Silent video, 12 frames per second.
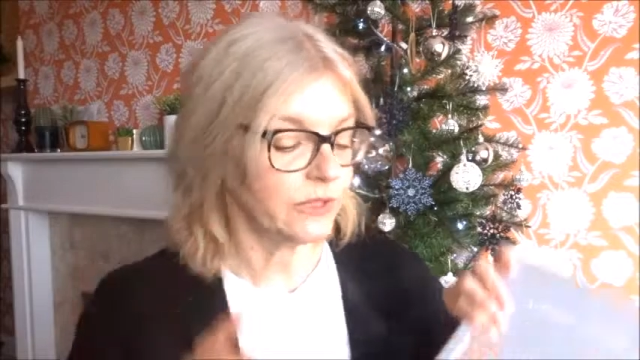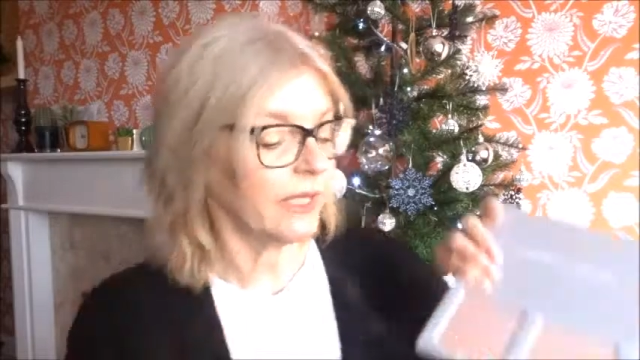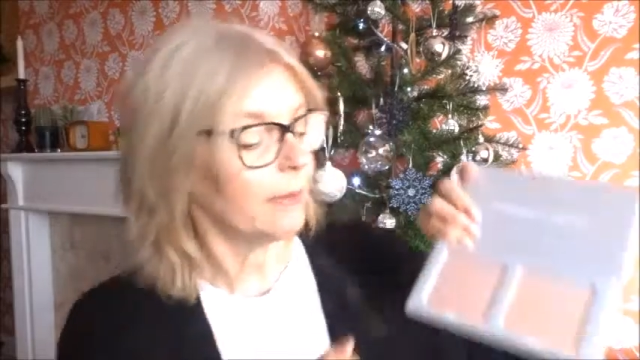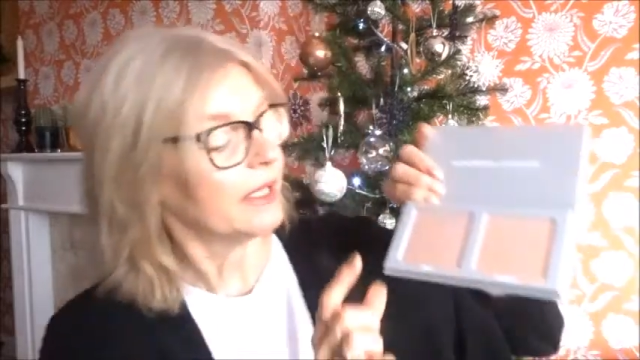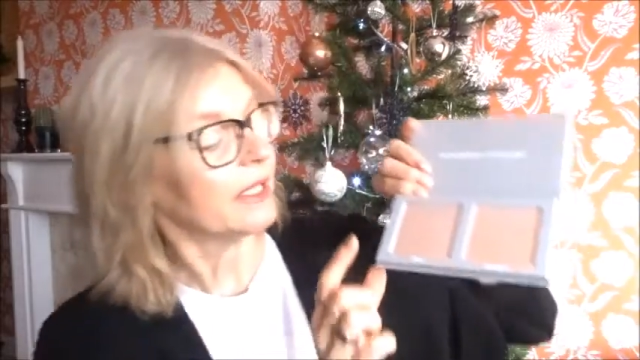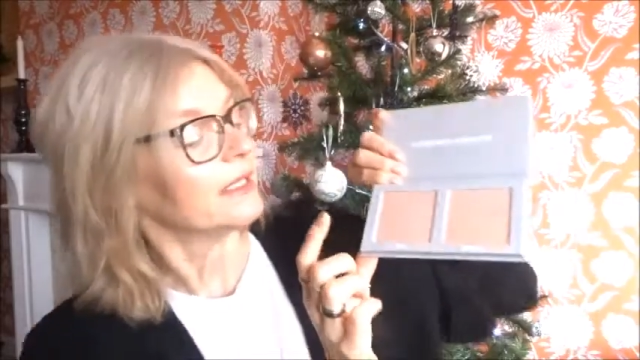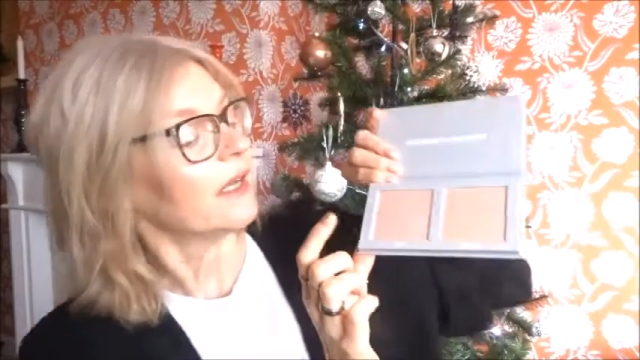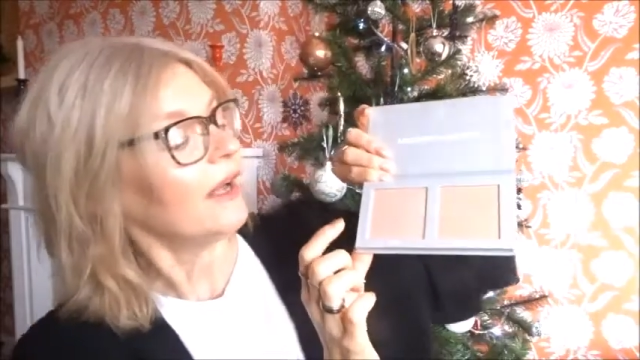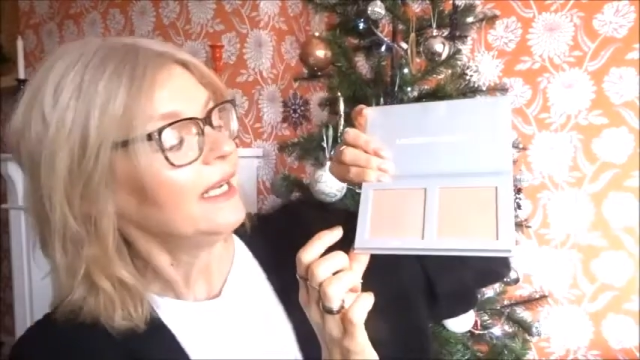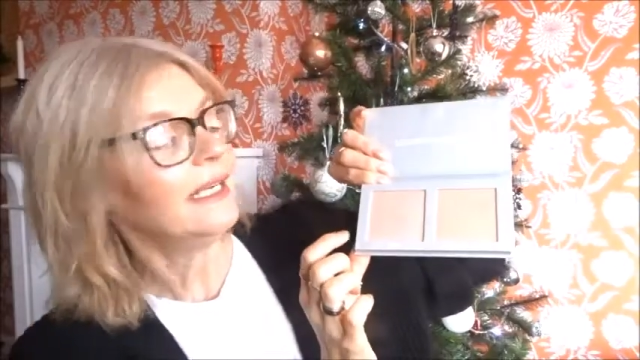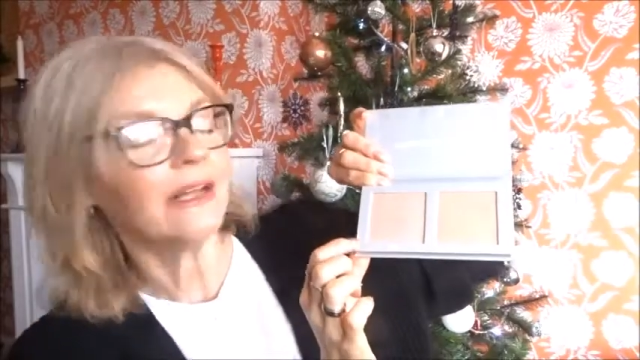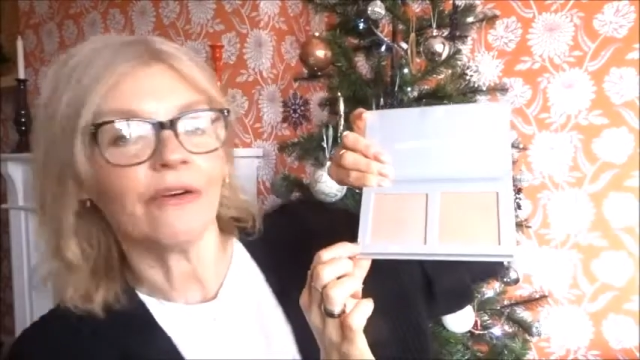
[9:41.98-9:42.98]
it because
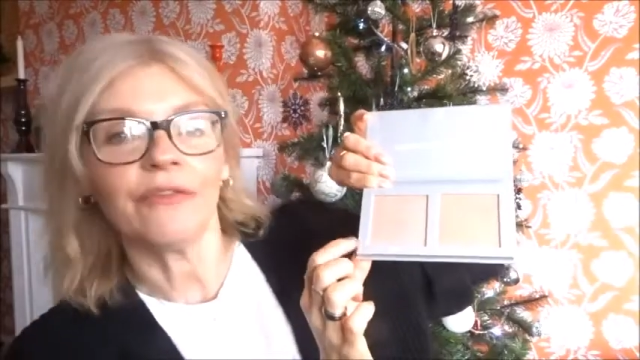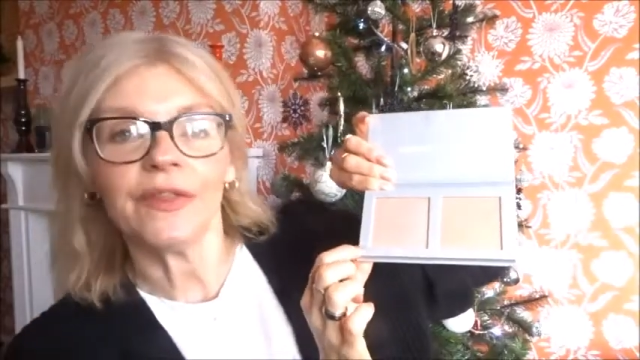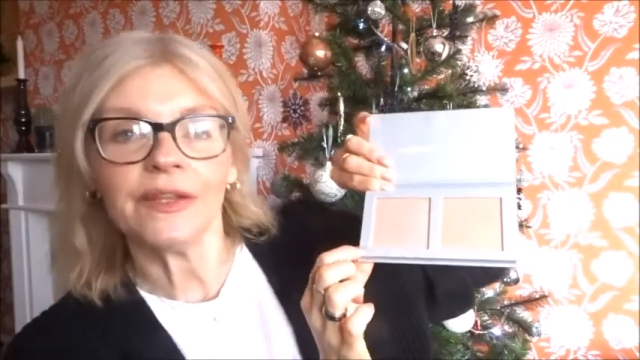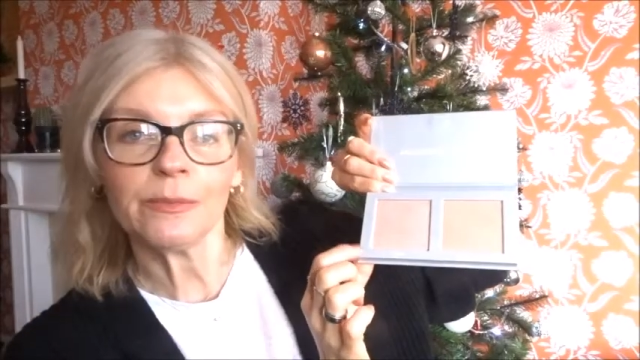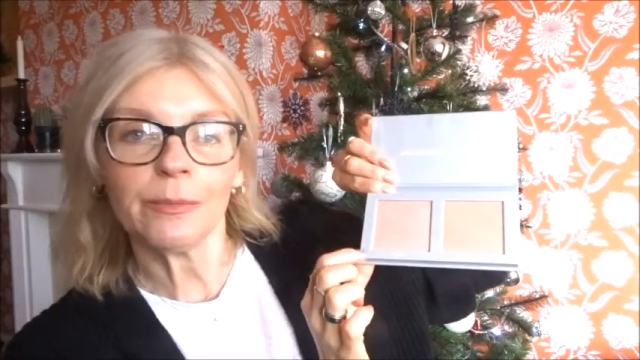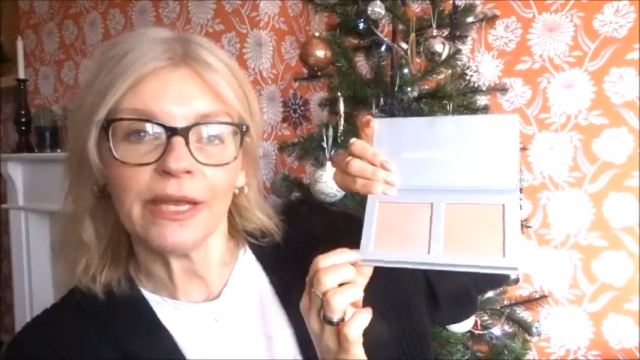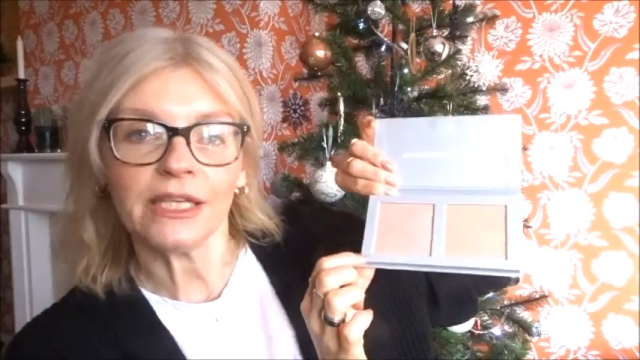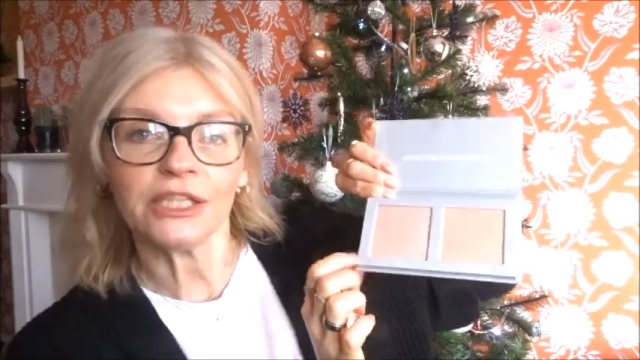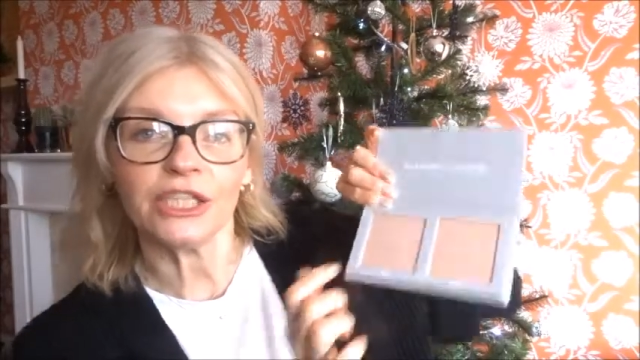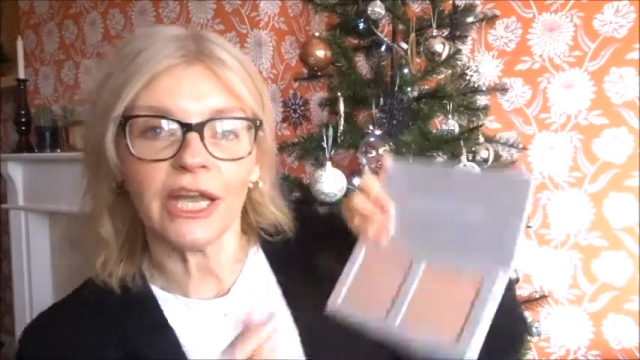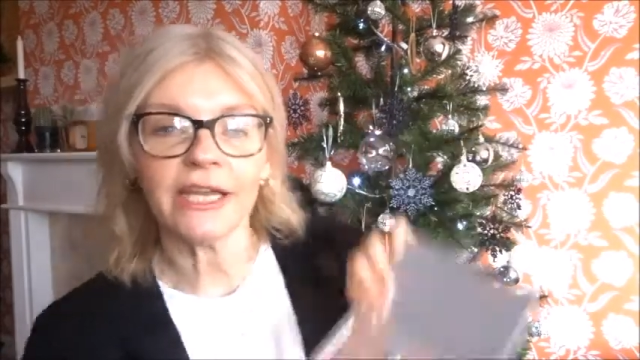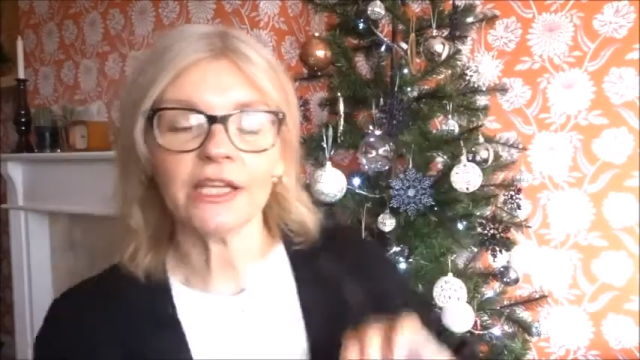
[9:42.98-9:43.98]
I love this pink
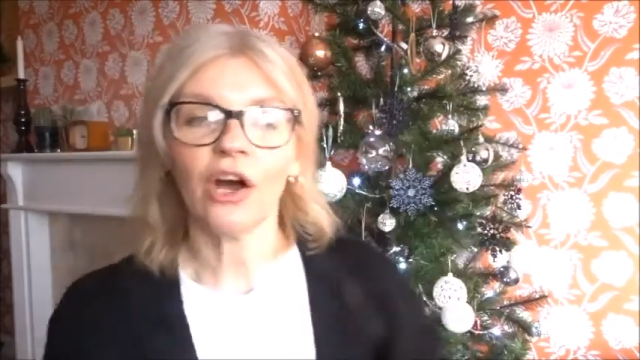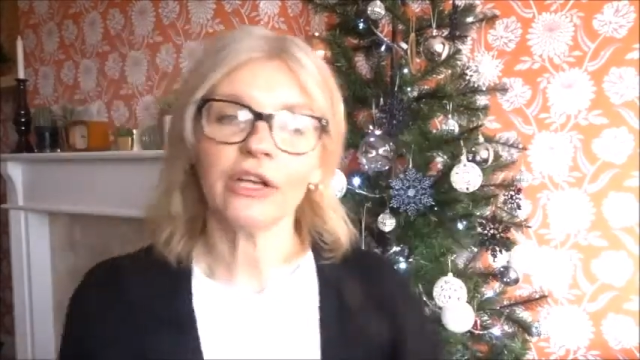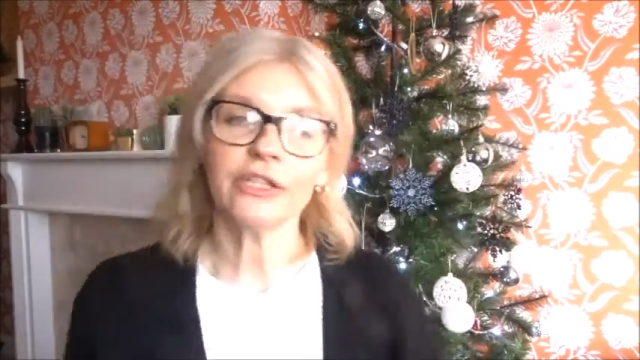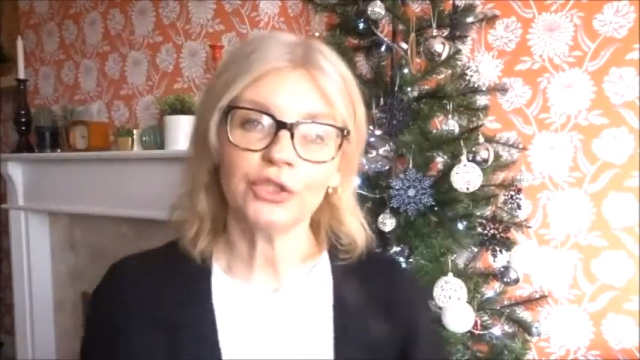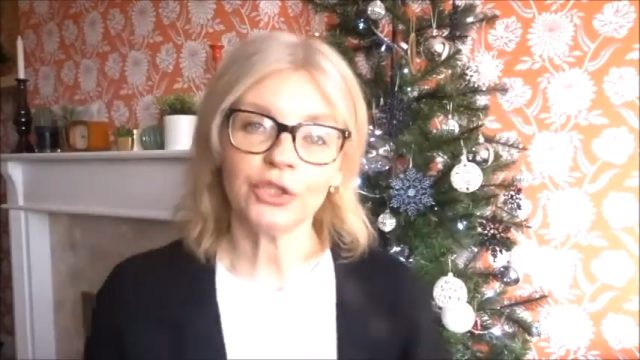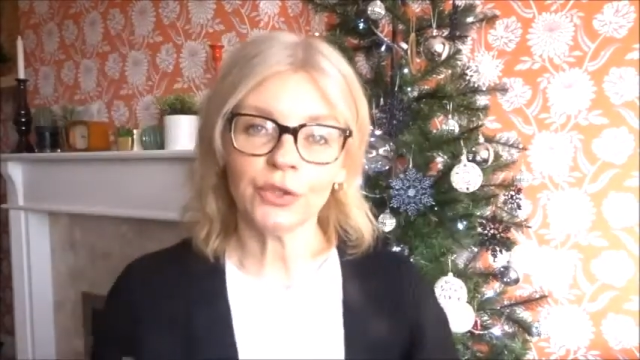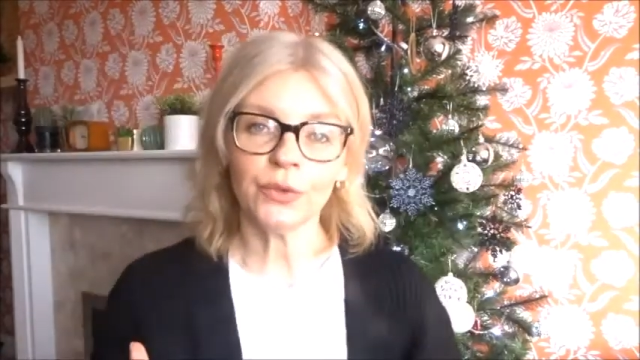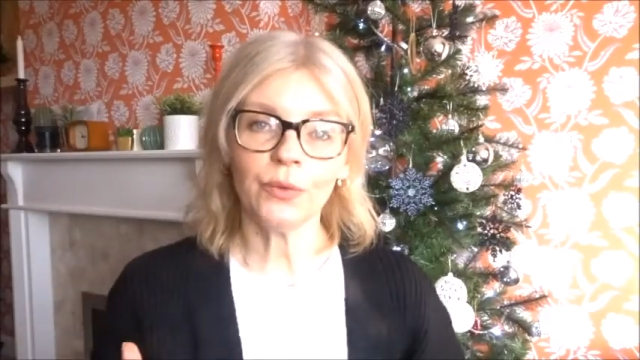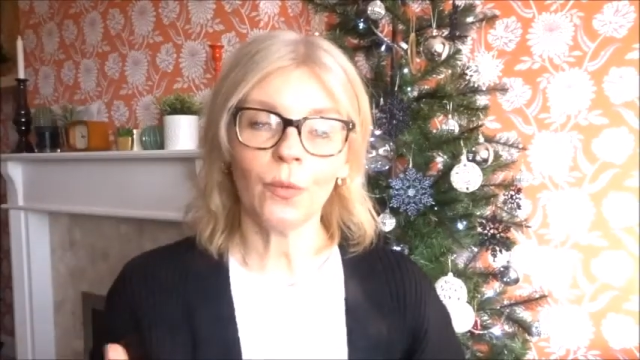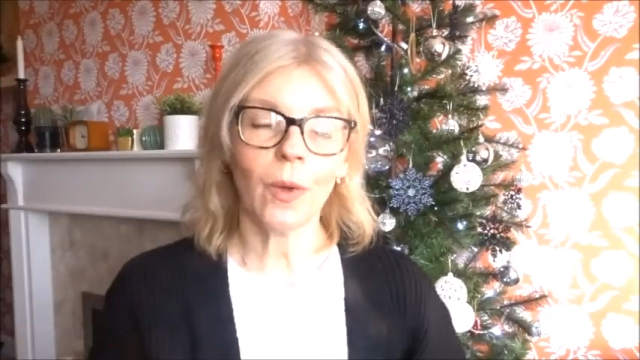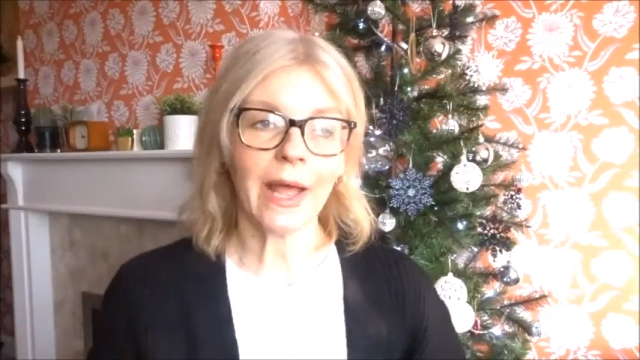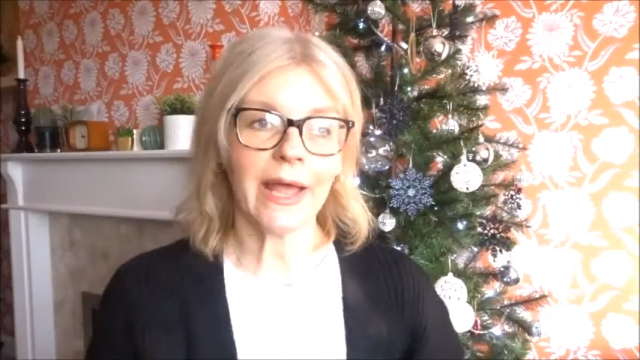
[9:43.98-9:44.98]
shade. I
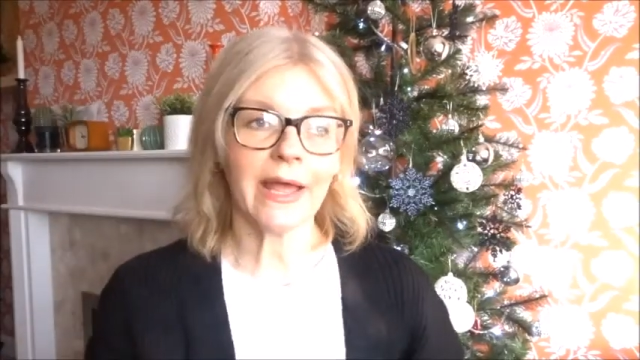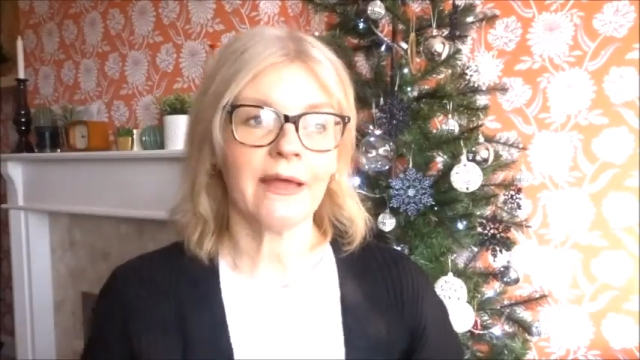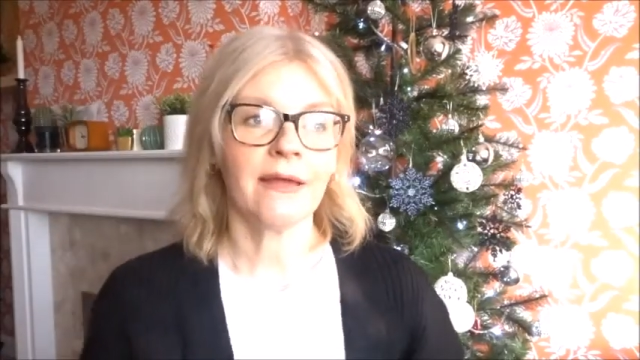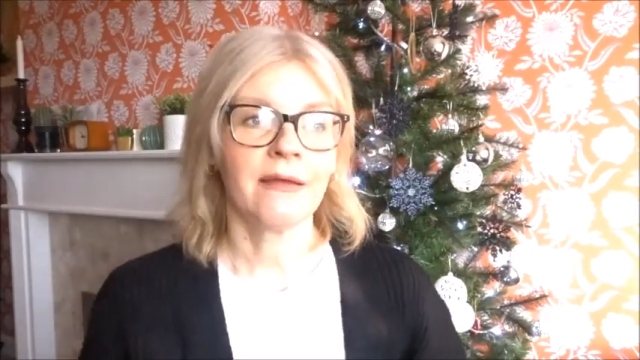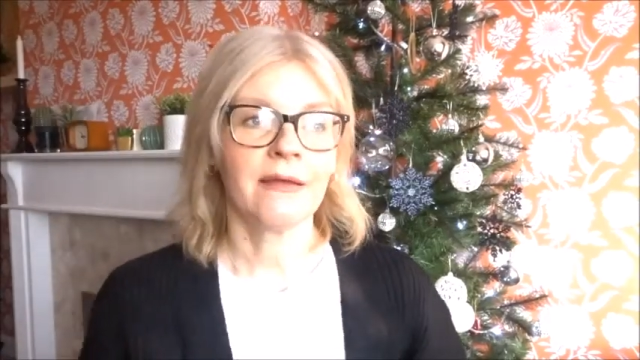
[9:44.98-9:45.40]
do wear